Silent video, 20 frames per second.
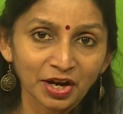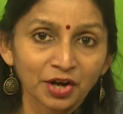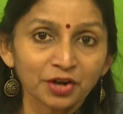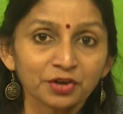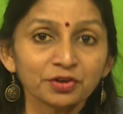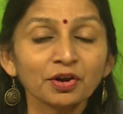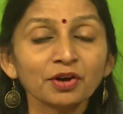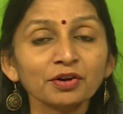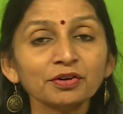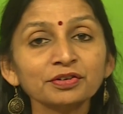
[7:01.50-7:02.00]

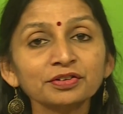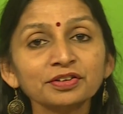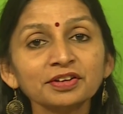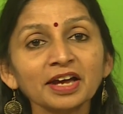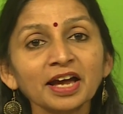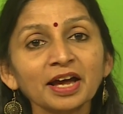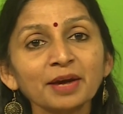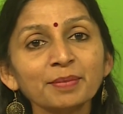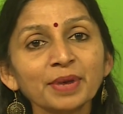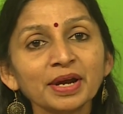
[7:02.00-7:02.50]

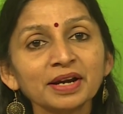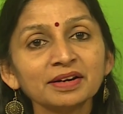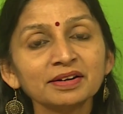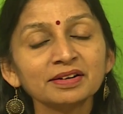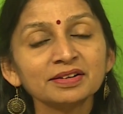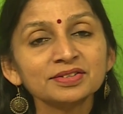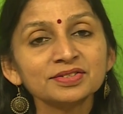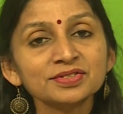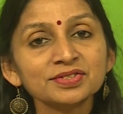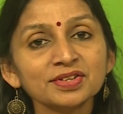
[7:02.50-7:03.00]
Dorothea
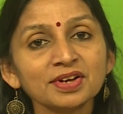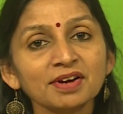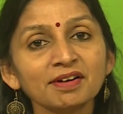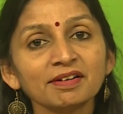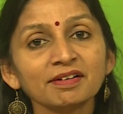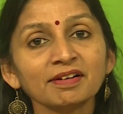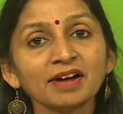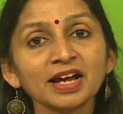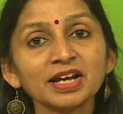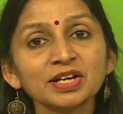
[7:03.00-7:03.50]
abandons her
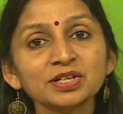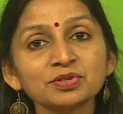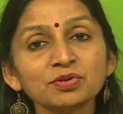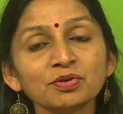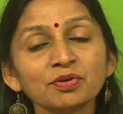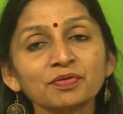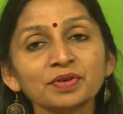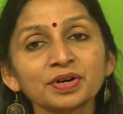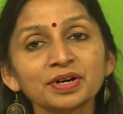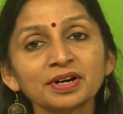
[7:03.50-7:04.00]
right
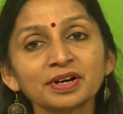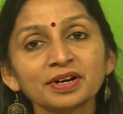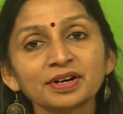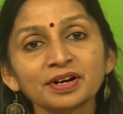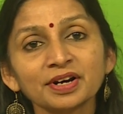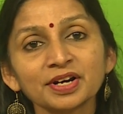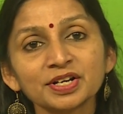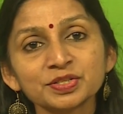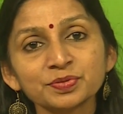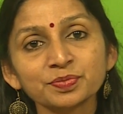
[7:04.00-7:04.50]
over her
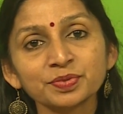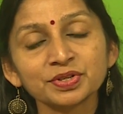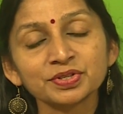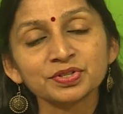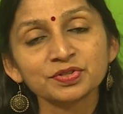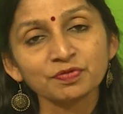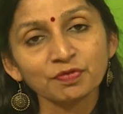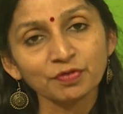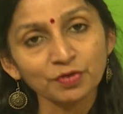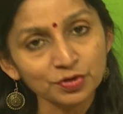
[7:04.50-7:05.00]

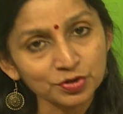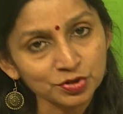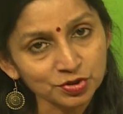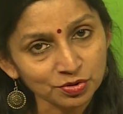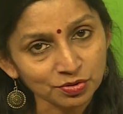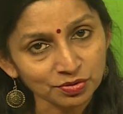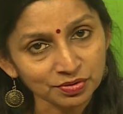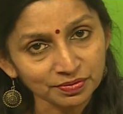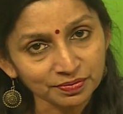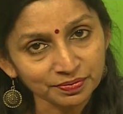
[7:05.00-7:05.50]
husband's
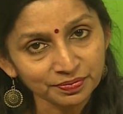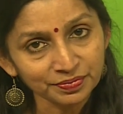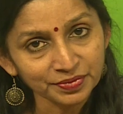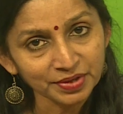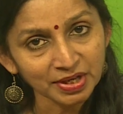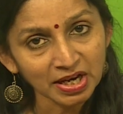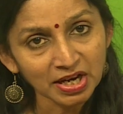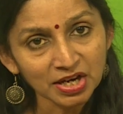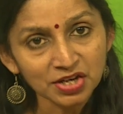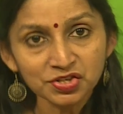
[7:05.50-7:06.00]
fortune.
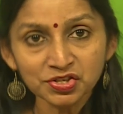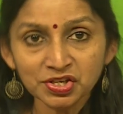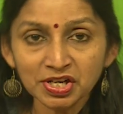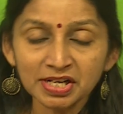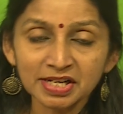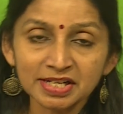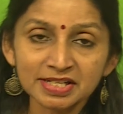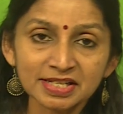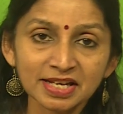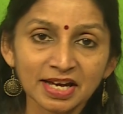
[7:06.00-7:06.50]
She
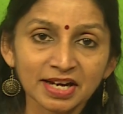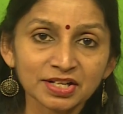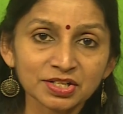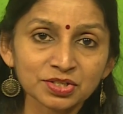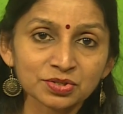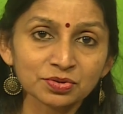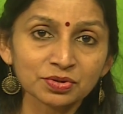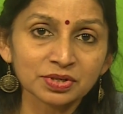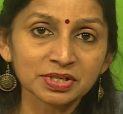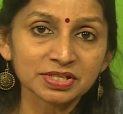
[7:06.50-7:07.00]
decides
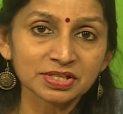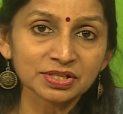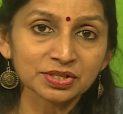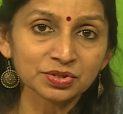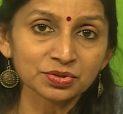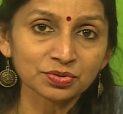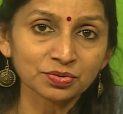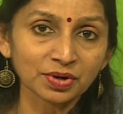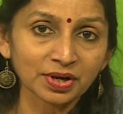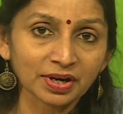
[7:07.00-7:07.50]
to listen
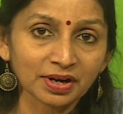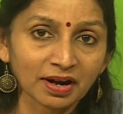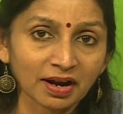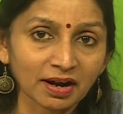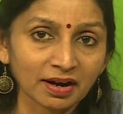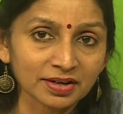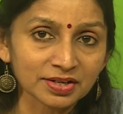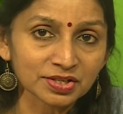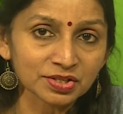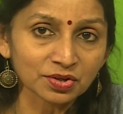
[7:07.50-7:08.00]
to her
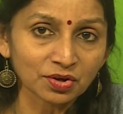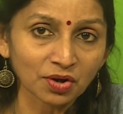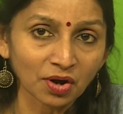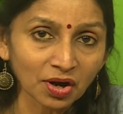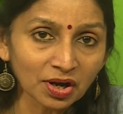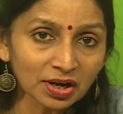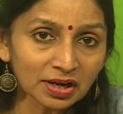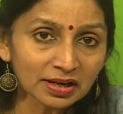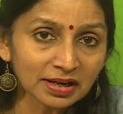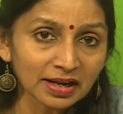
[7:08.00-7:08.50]
heart's
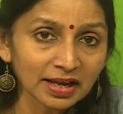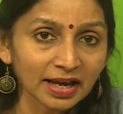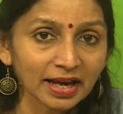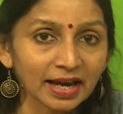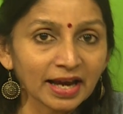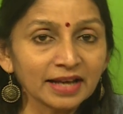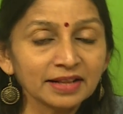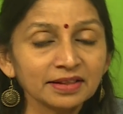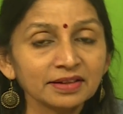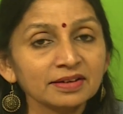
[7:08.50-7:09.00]
call
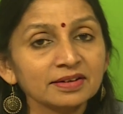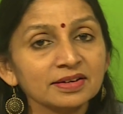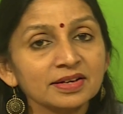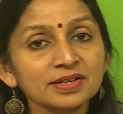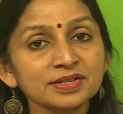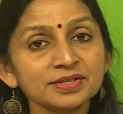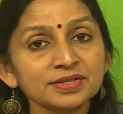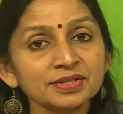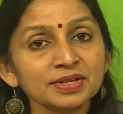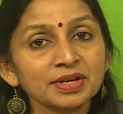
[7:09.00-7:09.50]
and
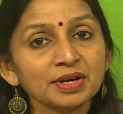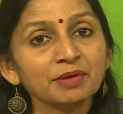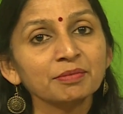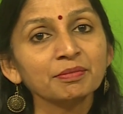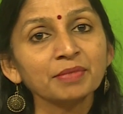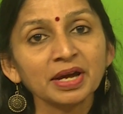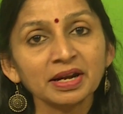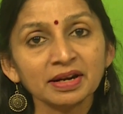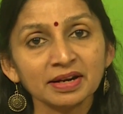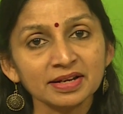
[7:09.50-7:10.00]
thus
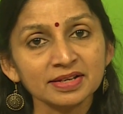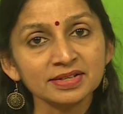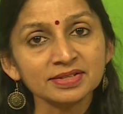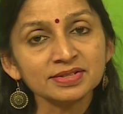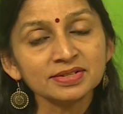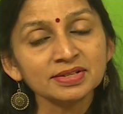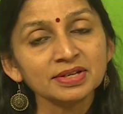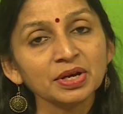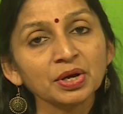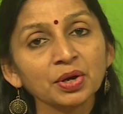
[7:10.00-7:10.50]

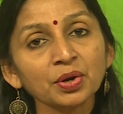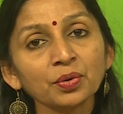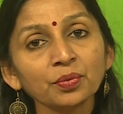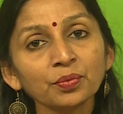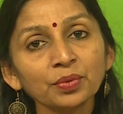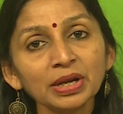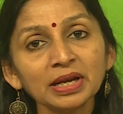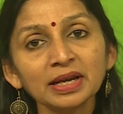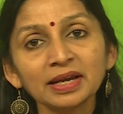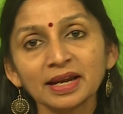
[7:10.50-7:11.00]
marries
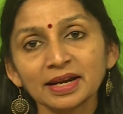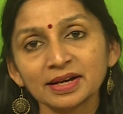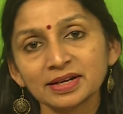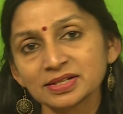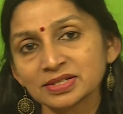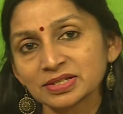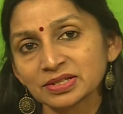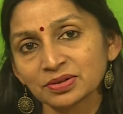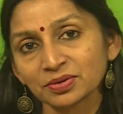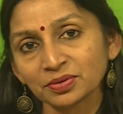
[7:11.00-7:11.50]
Will
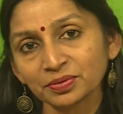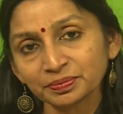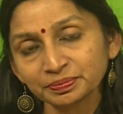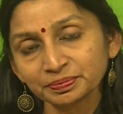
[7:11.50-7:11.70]
Ladislaw.